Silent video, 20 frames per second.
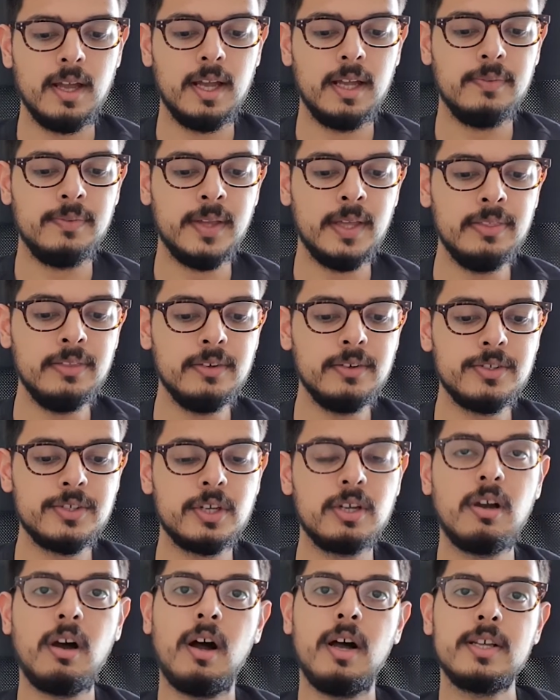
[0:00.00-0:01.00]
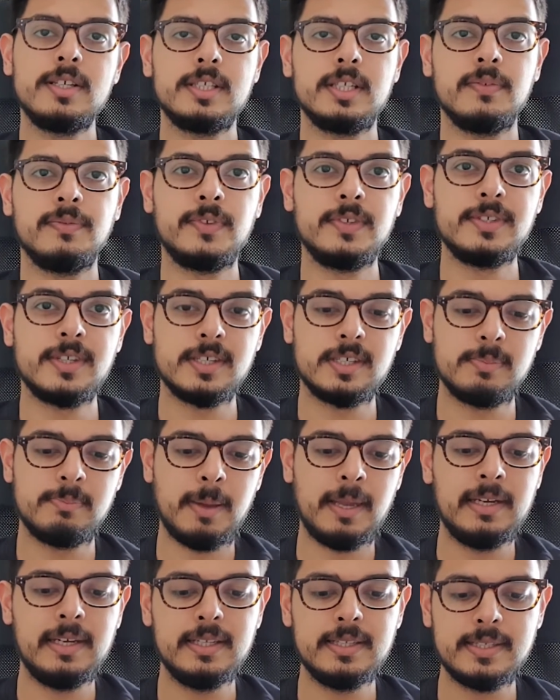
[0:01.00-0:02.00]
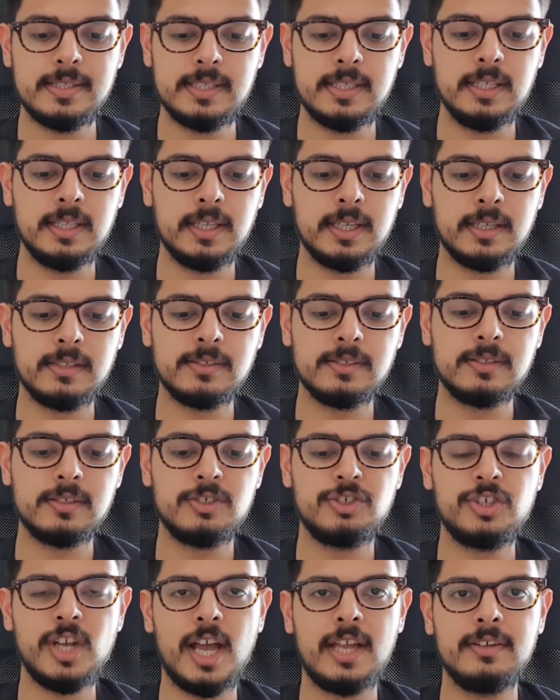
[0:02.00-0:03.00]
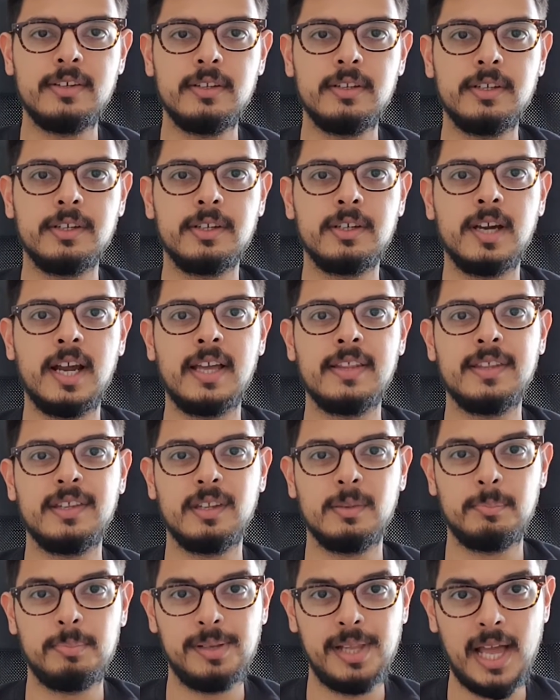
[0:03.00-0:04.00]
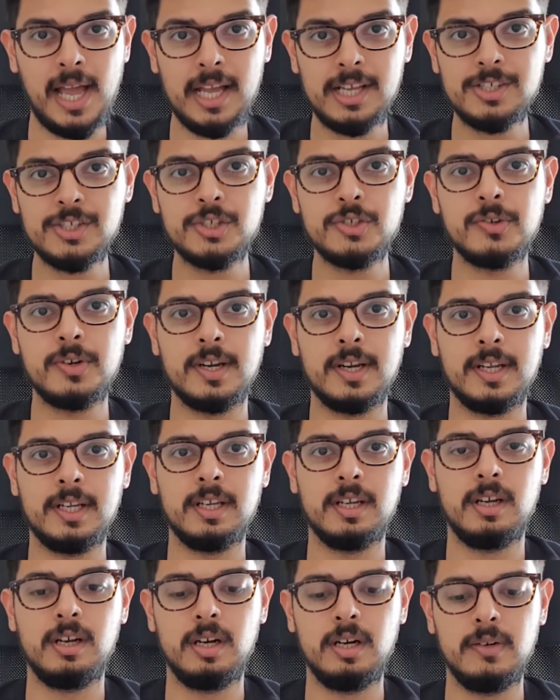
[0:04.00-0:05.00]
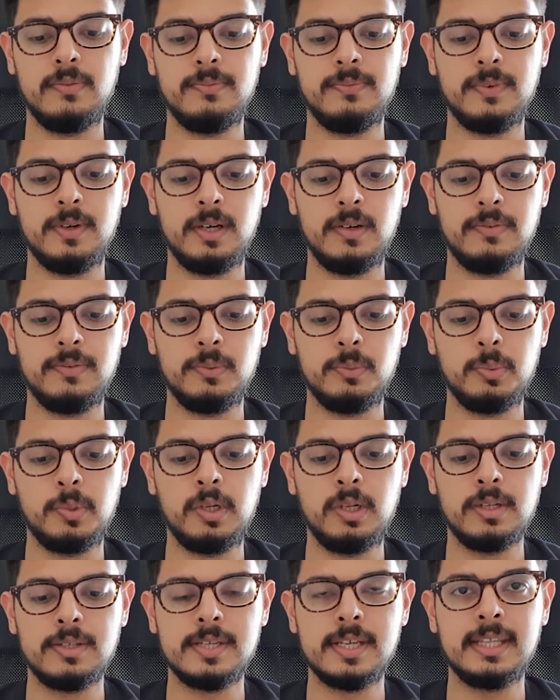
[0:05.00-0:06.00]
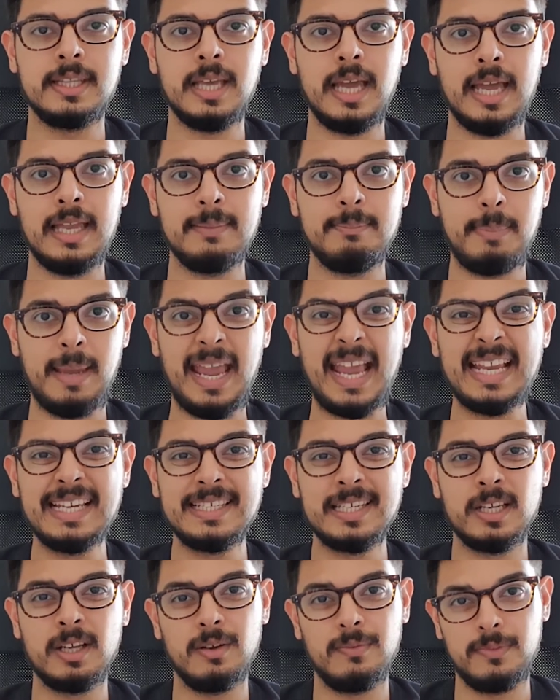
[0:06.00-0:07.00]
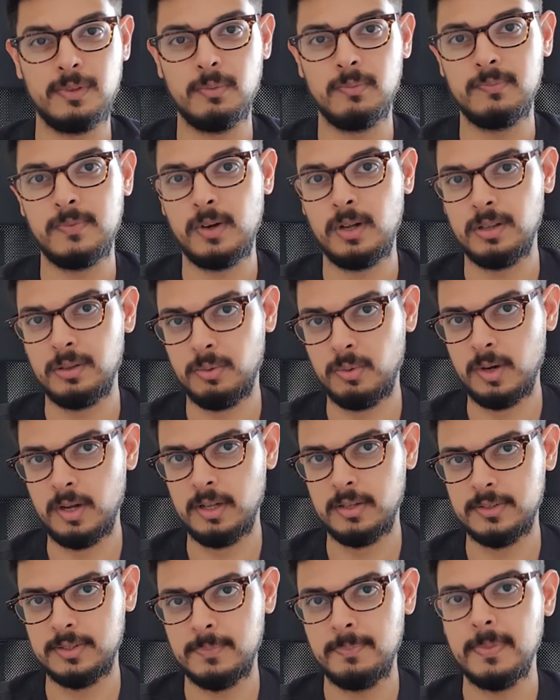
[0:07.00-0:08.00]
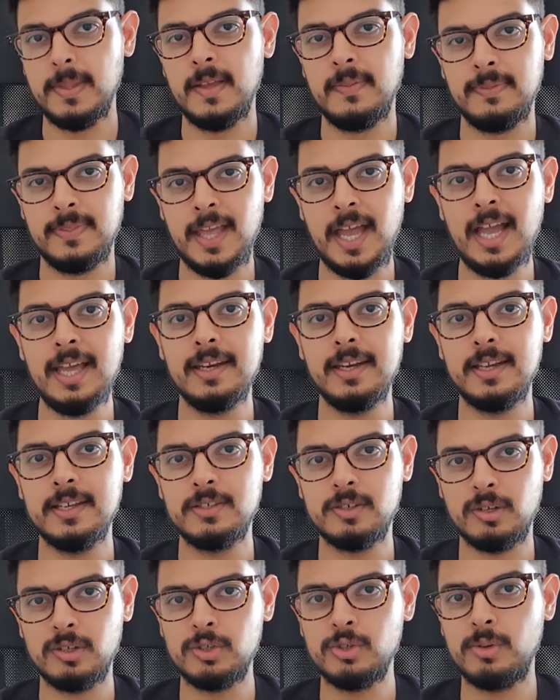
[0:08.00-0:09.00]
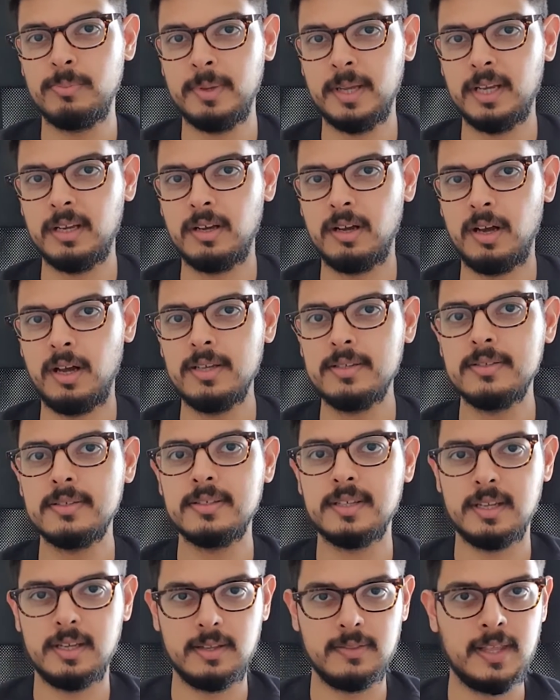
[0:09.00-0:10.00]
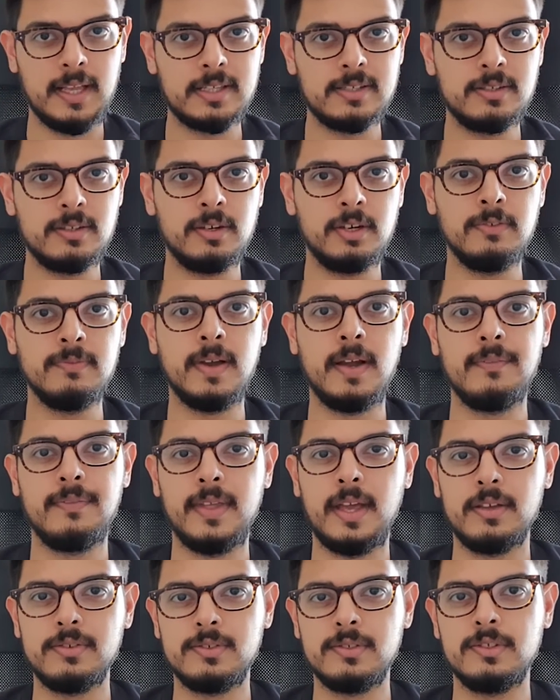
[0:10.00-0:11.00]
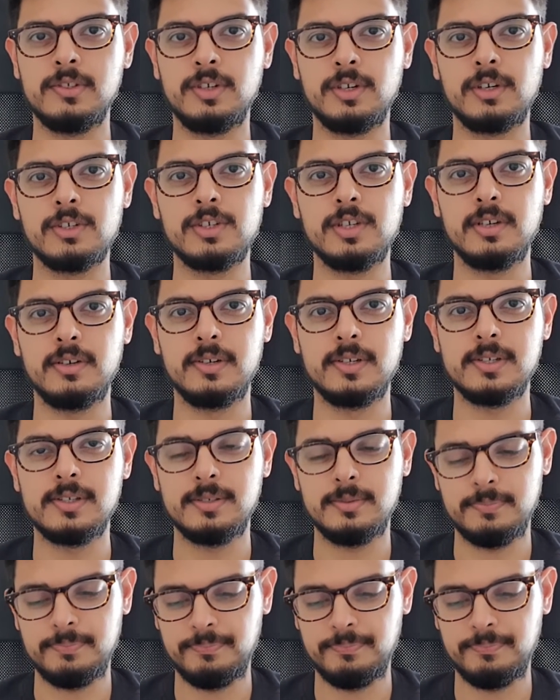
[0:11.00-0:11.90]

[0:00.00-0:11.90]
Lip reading: Then there's the cost of the suspended ceilings, the chandelier, and then the plastering of the walls and painting of all the walls. That is also a big cost. That's 35,000 Turkish liras.